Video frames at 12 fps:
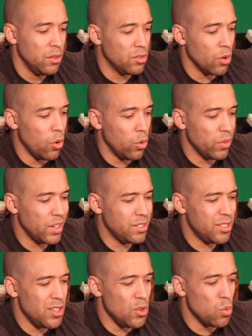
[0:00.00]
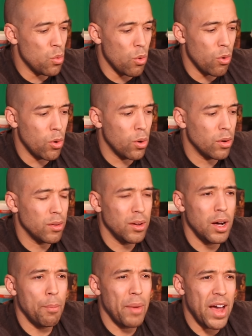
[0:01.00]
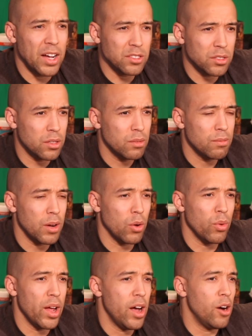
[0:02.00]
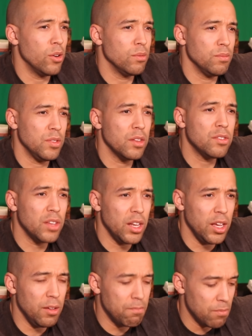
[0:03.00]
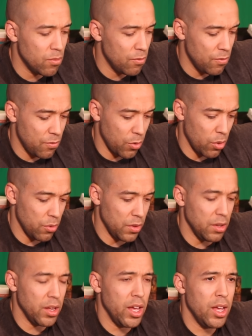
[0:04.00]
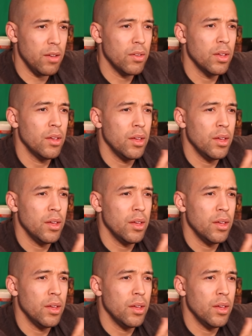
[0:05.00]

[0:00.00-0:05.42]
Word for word: So let's say you wore a mask around the city for the day,